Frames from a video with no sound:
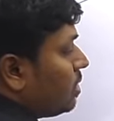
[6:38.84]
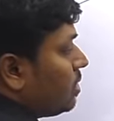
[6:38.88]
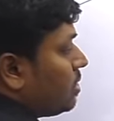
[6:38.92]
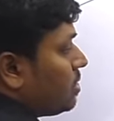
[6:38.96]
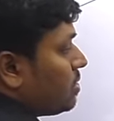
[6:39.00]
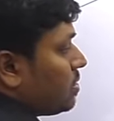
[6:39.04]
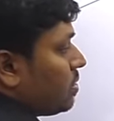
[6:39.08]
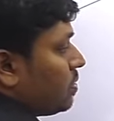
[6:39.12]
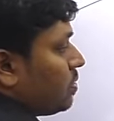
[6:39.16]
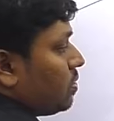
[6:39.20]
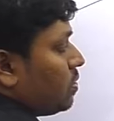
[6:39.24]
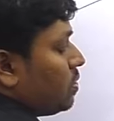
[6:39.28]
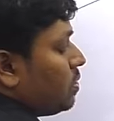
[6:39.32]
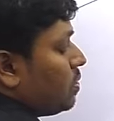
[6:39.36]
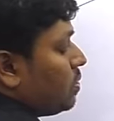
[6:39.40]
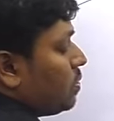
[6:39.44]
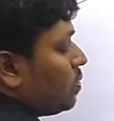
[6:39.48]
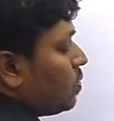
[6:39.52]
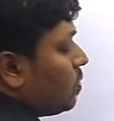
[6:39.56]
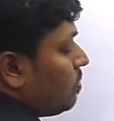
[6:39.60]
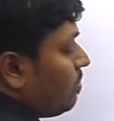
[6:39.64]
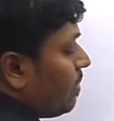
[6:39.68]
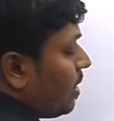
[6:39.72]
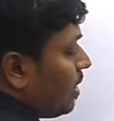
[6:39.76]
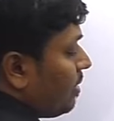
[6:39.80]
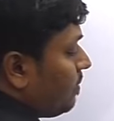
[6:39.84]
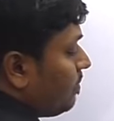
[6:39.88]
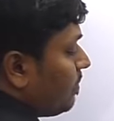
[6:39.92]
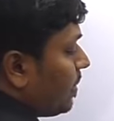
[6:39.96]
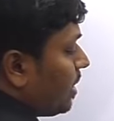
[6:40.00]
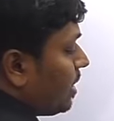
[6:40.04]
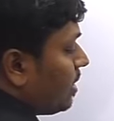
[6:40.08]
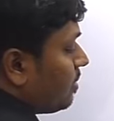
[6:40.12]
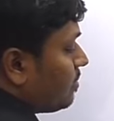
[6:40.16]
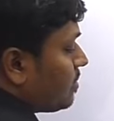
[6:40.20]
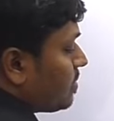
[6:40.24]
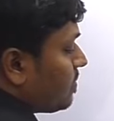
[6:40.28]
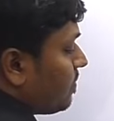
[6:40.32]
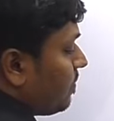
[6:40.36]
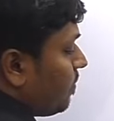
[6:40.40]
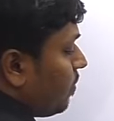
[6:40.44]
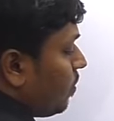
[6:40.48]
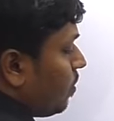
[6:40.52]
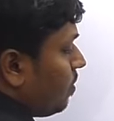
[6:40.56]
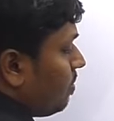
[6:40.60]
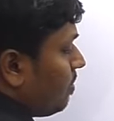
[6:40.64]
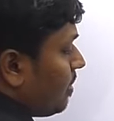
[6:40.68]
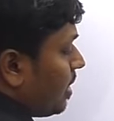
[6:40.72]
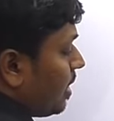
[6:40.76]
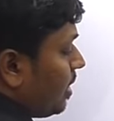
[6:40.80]
So two men becomes
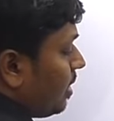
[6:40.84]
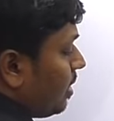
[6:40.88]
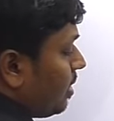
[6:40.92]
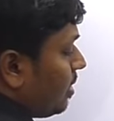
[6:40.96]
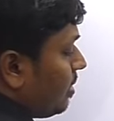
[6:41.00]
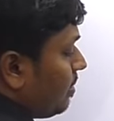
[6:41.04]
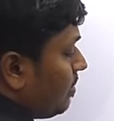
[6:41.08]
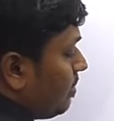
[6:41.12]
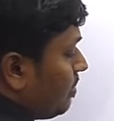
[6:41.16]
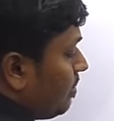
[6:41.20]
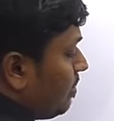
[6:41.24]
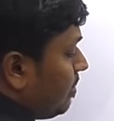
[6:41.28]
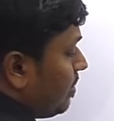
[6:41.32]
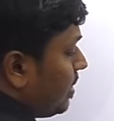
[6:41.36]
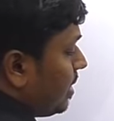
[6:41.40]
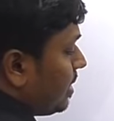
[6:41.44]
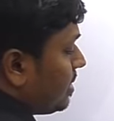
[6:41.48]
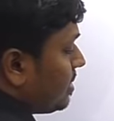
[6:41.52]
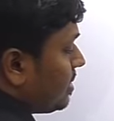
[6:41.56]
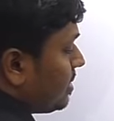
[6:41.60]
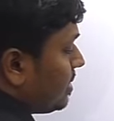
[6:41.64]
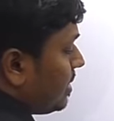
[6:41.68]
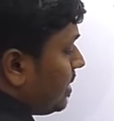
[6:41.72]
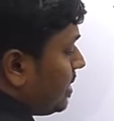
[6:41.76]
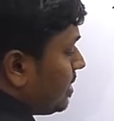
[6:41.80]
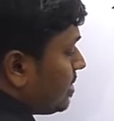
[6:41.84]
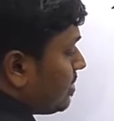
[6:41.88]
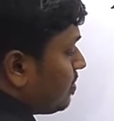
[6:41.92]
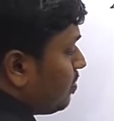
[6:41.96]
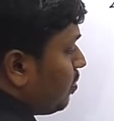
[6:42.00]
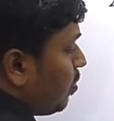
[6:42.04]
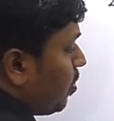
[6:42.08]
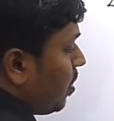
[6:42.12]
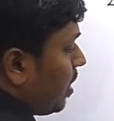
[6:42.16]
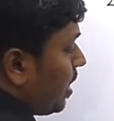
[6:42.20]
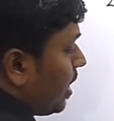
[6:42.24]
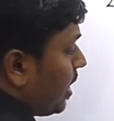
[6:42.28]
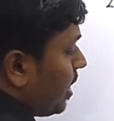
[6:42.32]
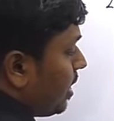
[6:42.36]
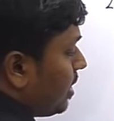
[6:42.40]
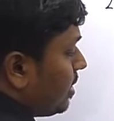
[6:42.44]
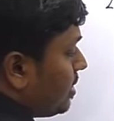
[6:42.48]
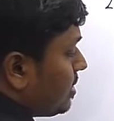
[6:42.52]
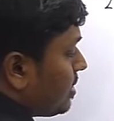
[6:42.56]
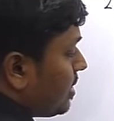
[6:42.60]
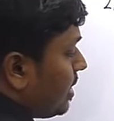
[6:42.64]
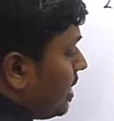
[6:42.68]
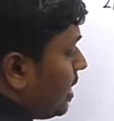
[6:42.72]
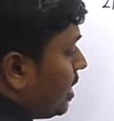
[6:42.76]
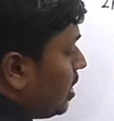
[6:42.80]
four men plus 6 boy
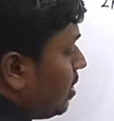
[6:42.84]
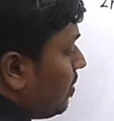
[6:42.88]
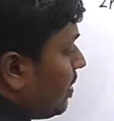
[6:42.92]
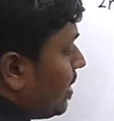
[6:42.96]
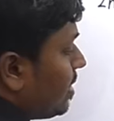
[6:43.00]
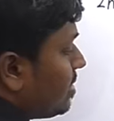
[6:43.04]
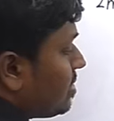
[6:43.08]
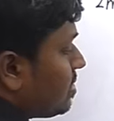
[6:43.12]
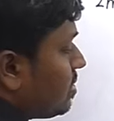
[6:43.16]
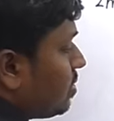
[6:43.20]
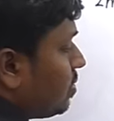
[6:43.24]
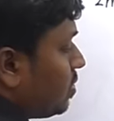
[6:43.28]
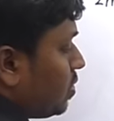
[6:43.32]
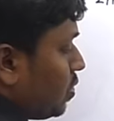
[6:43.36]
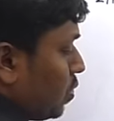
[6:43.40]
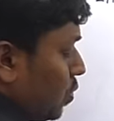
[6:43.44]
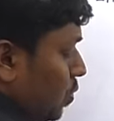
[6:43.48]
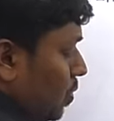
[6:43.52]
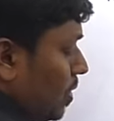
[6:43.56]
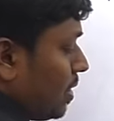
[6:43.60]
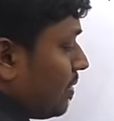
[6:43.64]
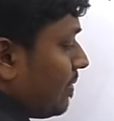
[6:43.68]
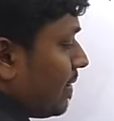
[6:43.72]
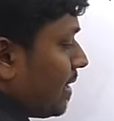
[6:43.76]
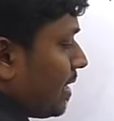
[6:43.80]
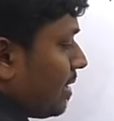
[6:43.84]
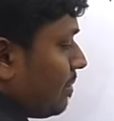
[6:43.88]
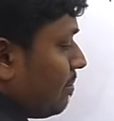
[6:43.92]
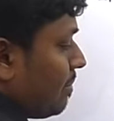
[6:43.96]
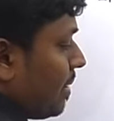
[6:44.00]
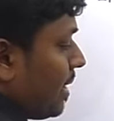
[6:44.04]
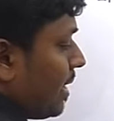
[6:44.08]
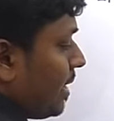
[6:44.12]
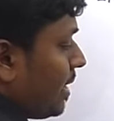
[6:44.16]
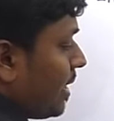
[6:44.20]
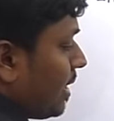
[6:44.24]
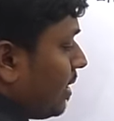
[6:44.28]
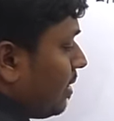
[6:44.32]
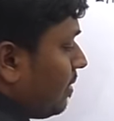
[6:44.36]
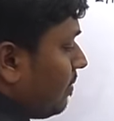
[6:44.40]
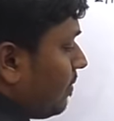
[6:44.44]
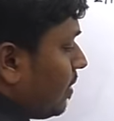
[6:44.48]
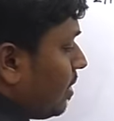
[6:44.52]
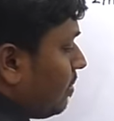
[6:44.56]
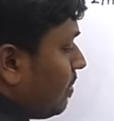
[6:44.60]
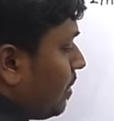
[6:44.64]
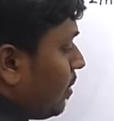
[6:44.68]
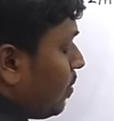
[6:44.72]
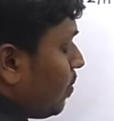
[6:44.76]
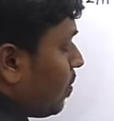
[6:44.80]
is equals to 2 divided by 10
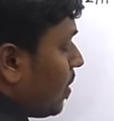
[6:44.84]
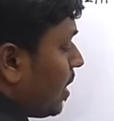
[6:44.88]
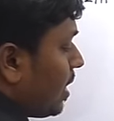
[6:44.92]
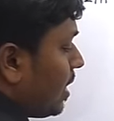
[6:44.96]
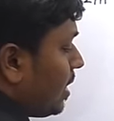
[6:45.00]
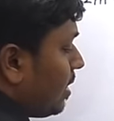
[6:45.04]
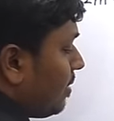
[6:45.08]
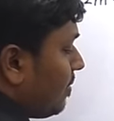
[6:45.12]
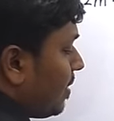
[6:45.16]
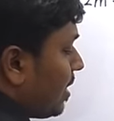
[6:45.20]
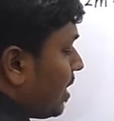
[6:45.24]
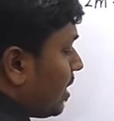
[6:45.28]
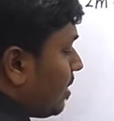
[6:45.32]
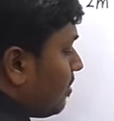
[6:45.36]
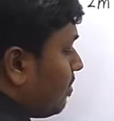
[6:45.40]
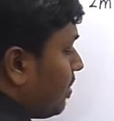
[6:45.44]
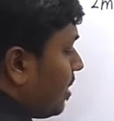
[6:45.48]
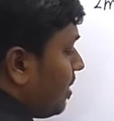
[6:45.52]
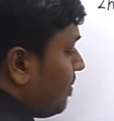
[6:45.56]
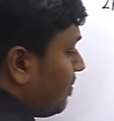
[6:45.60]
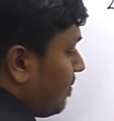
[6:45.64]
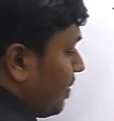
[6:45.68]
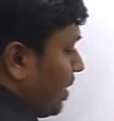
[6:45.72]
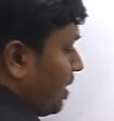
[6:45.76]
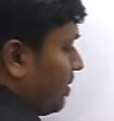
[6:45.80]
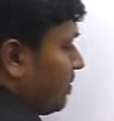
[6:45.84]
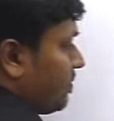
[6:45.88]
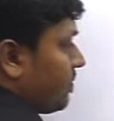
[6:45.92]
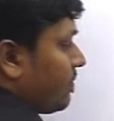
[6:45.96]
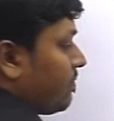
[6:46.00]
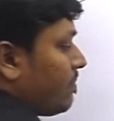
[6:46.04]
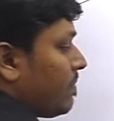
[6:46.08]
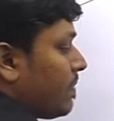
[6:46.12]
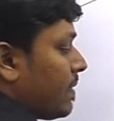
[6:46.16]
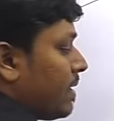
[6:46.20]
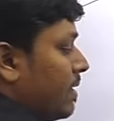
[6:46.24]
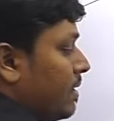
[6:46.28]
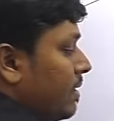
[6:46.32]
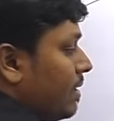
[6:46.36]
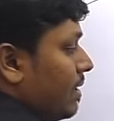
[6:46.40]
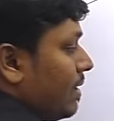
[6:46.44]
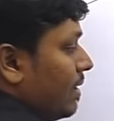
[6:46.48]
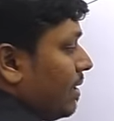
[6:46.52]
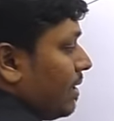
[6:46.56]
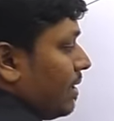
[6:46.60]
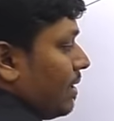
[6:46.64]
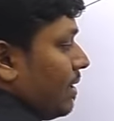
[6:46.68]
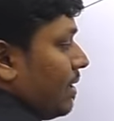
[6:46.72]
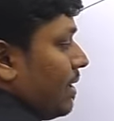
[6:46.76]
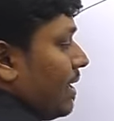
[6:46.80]
will be 1 divided by
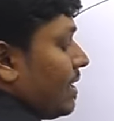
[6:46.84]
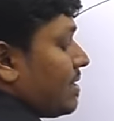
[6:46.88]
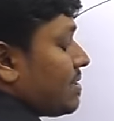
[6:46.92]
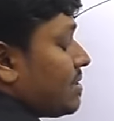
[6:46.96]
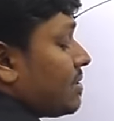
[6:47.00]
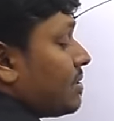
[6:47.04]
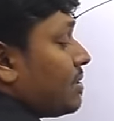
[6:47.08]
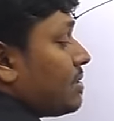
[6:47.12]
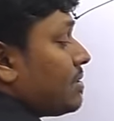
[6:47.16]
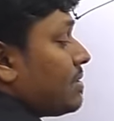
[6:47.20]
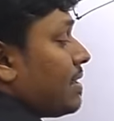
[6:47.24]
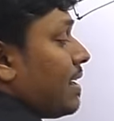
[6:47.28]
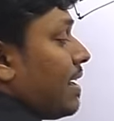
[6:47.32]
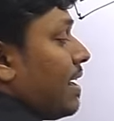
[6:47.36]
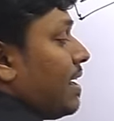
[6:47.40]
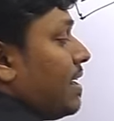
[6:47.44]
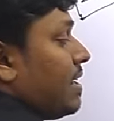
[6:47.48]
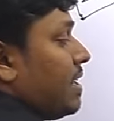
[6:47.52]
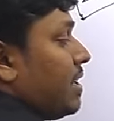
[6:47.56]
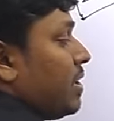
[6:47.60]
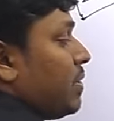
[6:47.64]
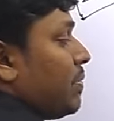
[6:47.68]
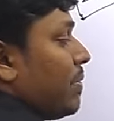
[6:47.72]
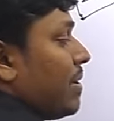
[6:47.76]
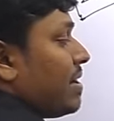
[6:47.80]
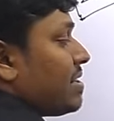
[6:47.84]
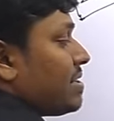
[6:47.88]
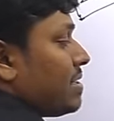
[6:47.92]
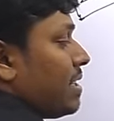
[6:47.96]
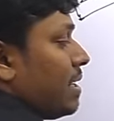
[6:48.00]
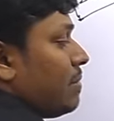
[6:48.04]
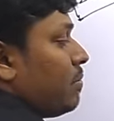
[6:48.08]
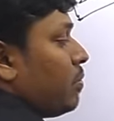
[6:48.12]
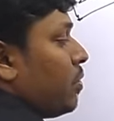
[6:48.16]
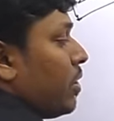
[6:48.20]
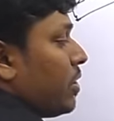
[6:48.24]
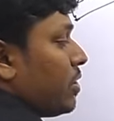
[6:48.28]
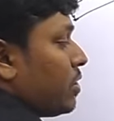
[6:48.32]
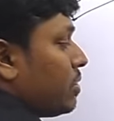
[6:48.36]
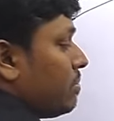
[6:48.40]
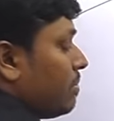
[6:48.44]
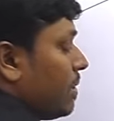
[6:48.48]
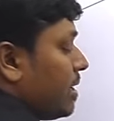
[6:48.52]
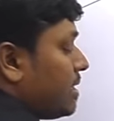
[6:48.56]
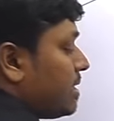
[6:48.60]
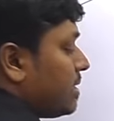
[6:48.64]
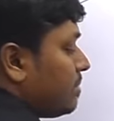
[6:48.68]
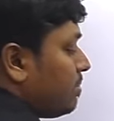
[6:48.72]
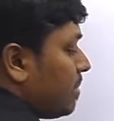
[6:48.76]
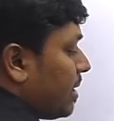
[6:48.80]
5. Next, second equation, I'm going to
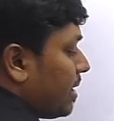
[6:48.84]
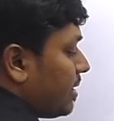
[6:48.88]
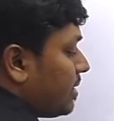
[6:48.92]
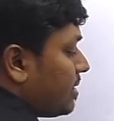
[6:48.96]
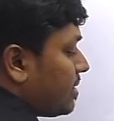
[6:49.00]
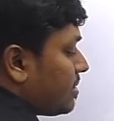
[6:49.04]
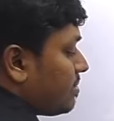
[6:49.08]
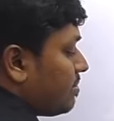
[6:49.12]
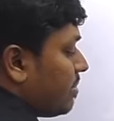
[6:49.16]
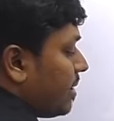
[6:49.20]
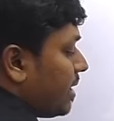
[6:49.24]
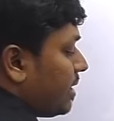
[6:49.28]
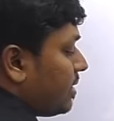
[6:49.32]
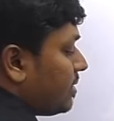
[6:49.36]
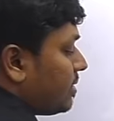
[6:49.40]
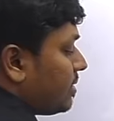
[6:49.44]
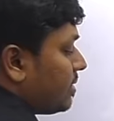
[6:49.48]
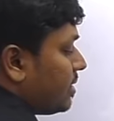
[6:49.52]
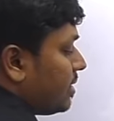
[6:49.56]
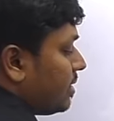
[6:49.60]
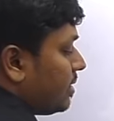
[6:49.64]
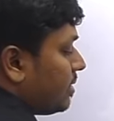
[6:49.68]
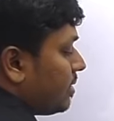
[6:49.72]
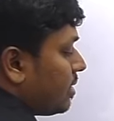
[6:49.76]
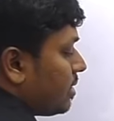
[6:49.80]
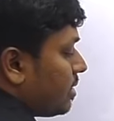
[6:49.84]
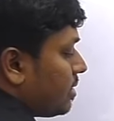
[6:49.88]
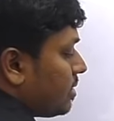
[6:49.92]
multiply this by 3.